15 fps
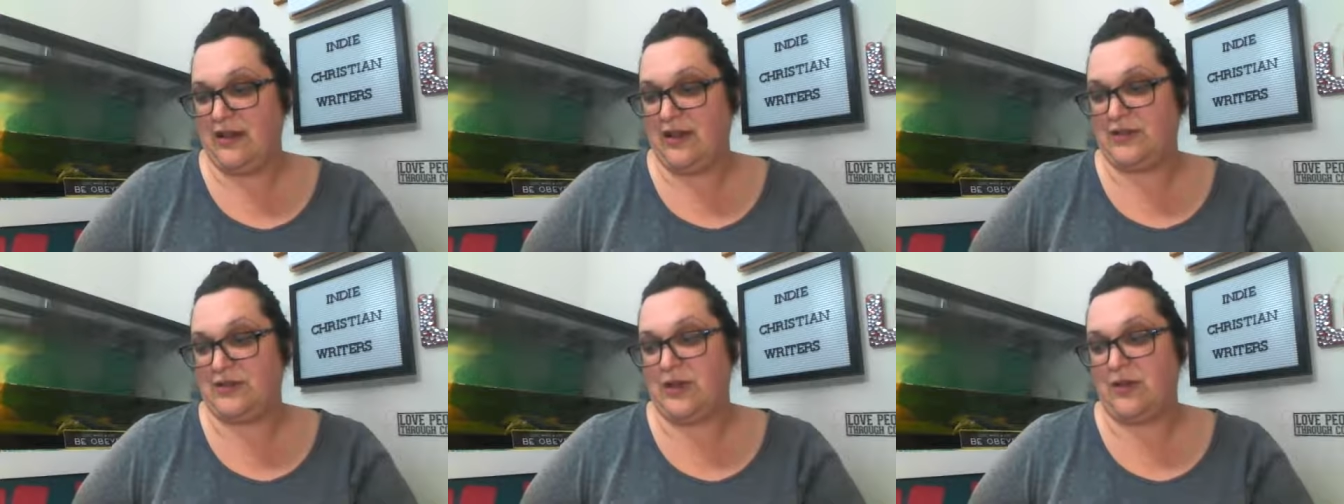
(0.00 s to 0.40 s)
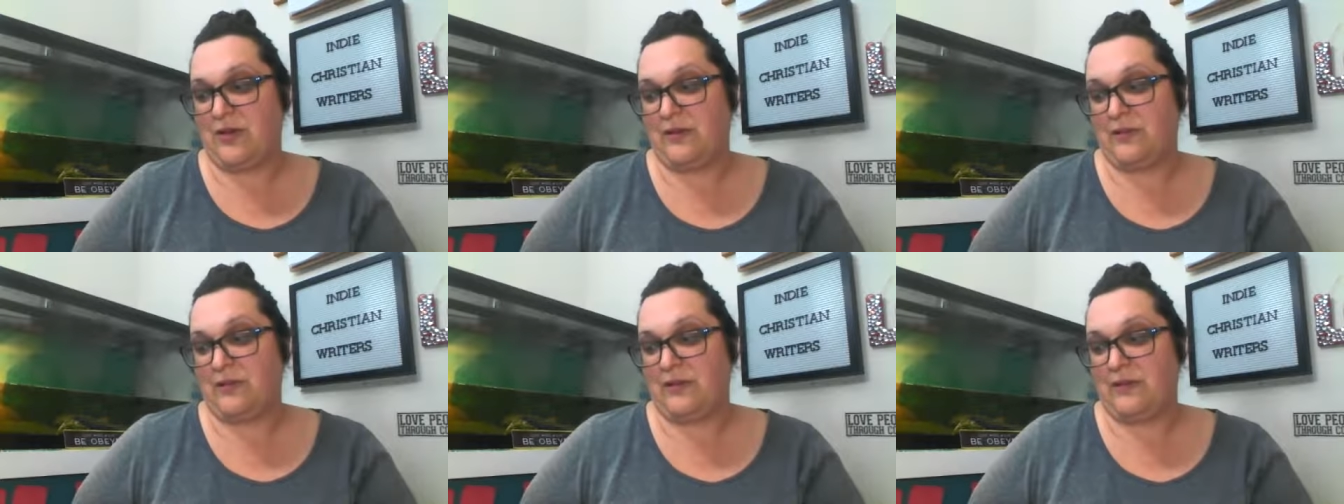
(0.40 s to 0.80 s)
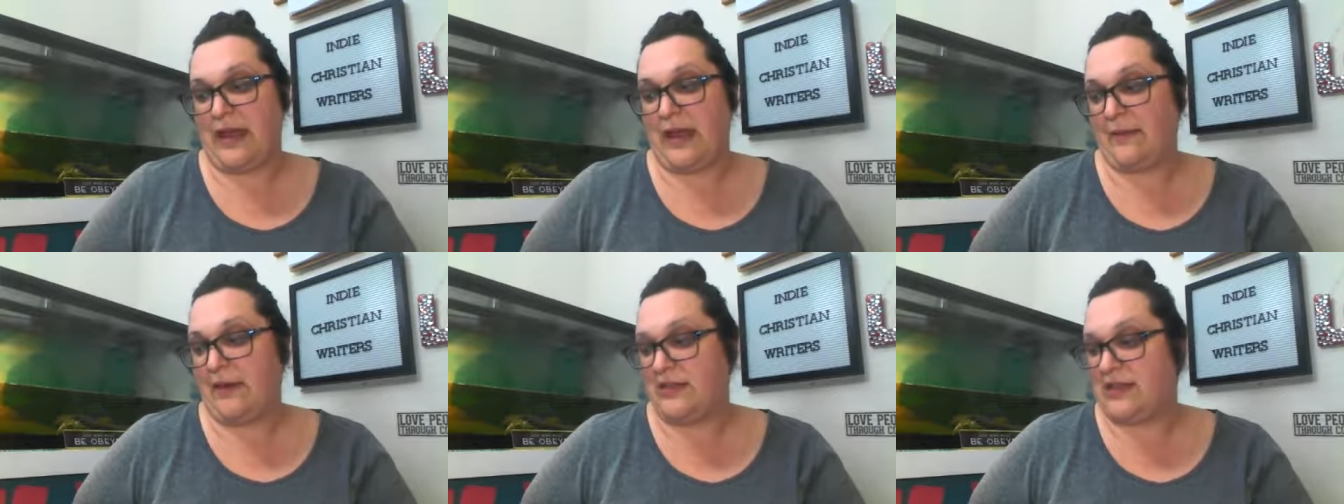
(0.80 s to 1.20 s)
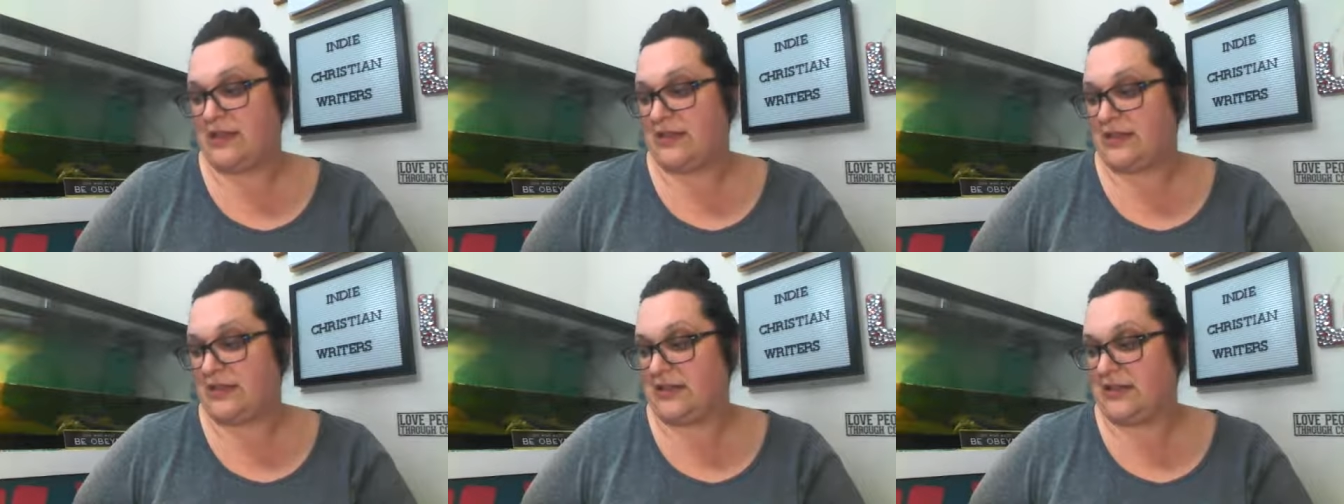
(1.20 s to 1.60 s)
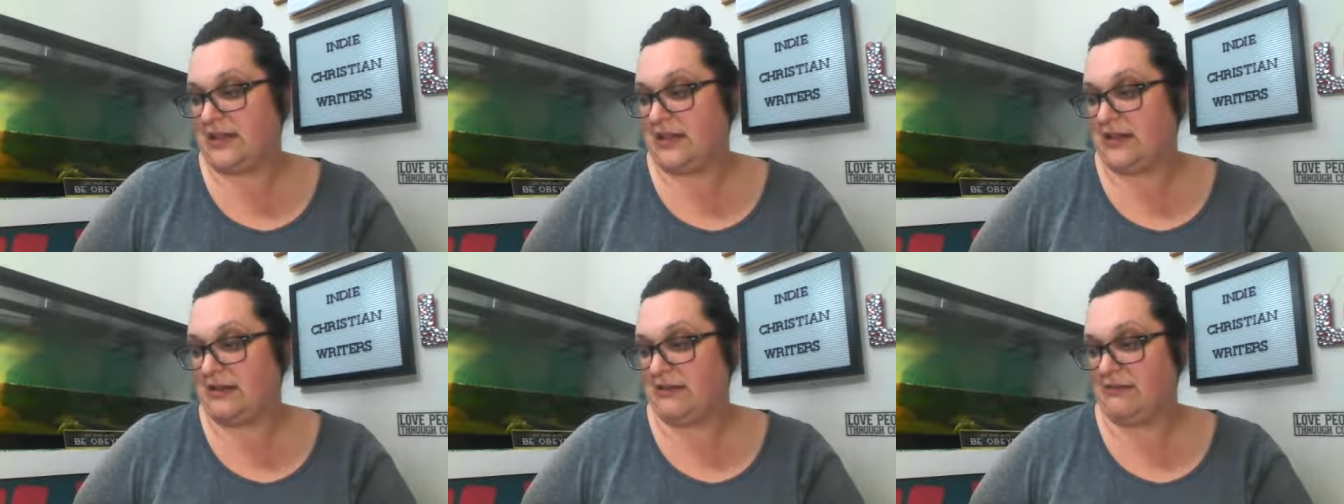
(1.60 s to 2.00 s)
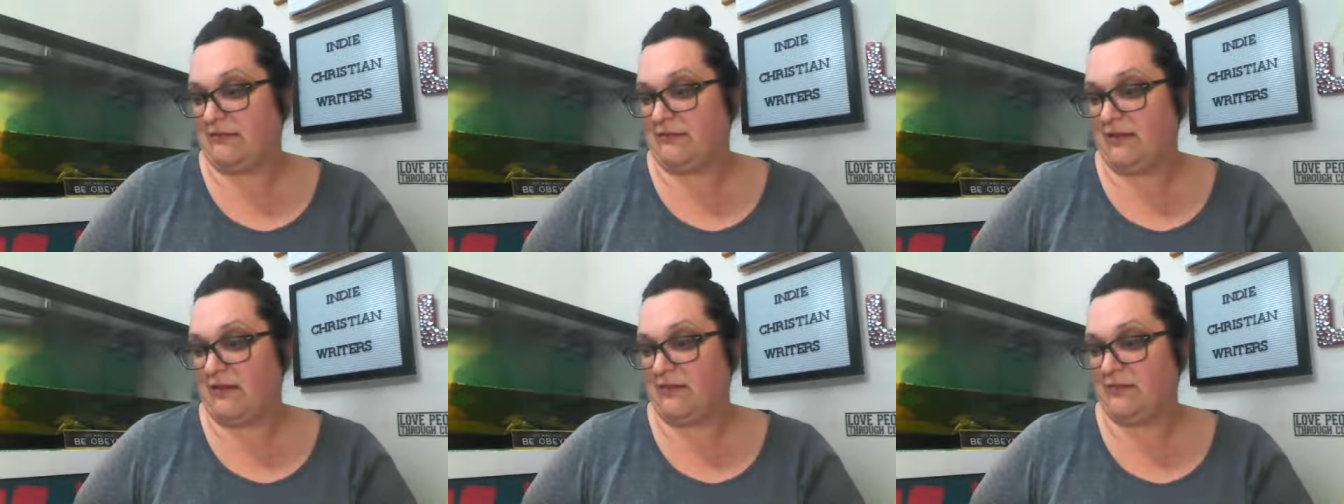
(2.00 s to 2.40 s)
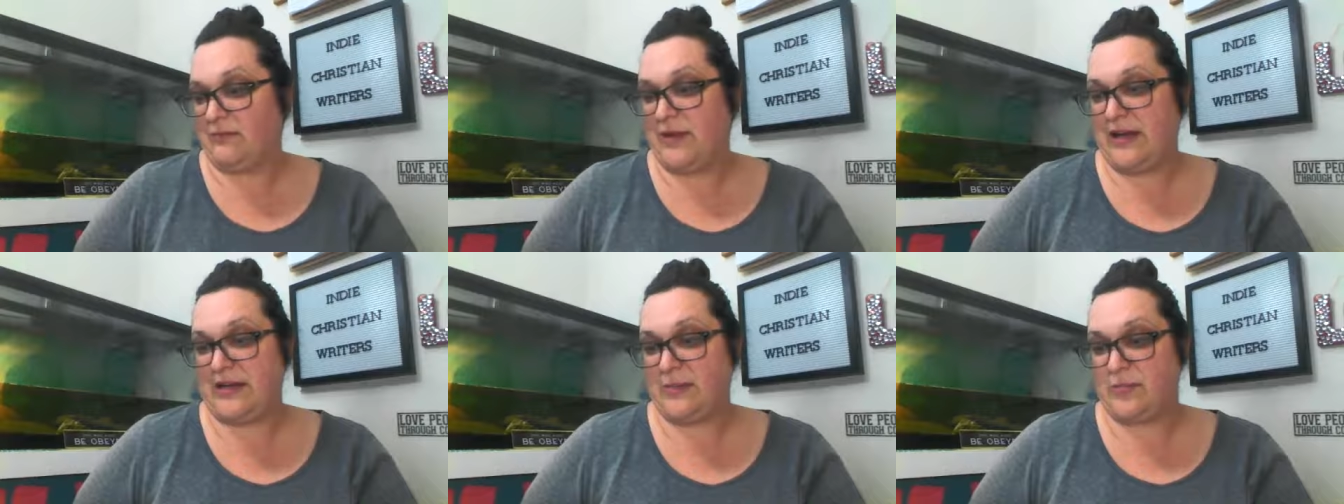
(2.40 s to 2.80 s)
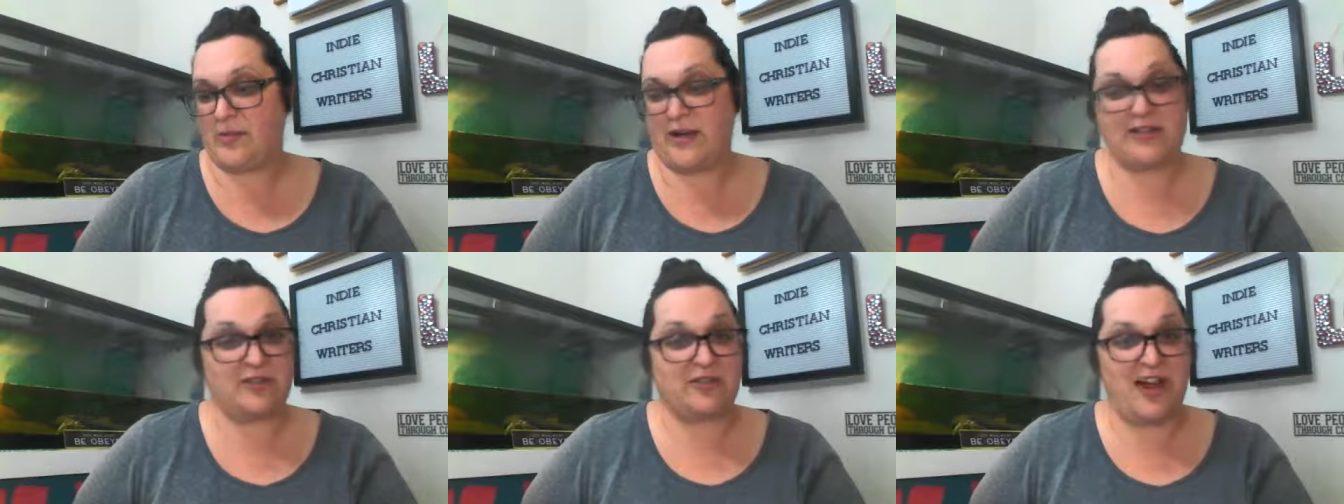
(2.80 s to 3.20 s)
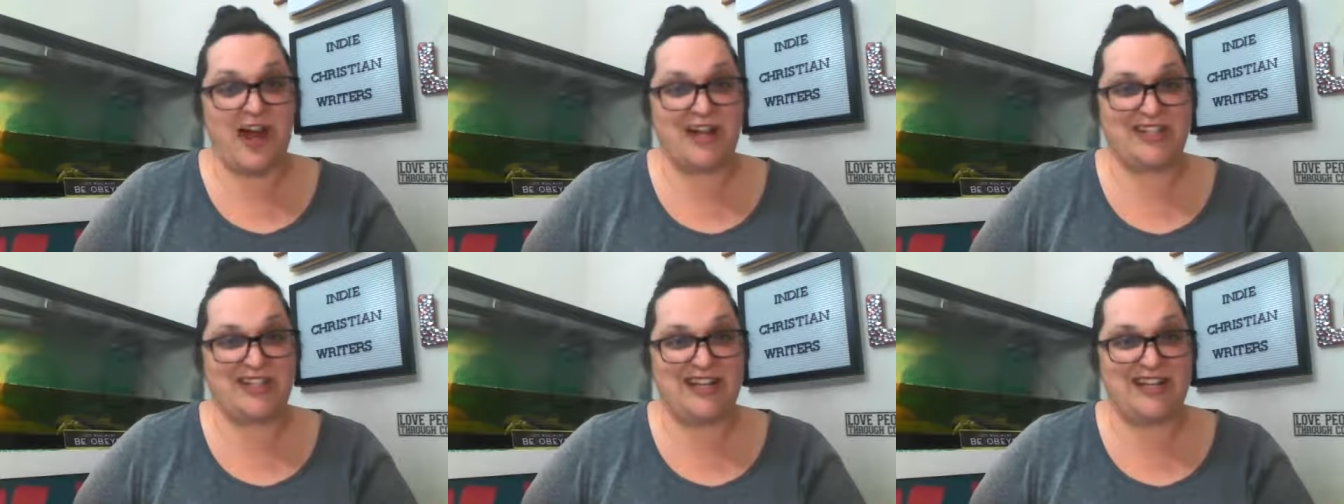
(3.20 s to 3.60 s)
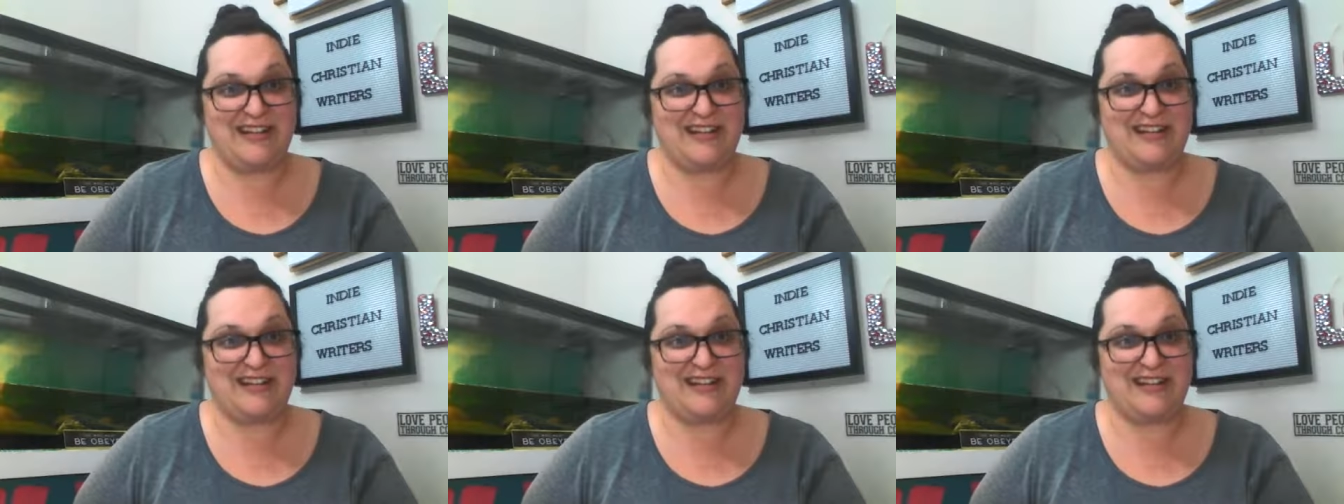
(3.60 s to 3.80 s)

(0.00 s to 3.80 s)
So let me just uh, read the parental caution.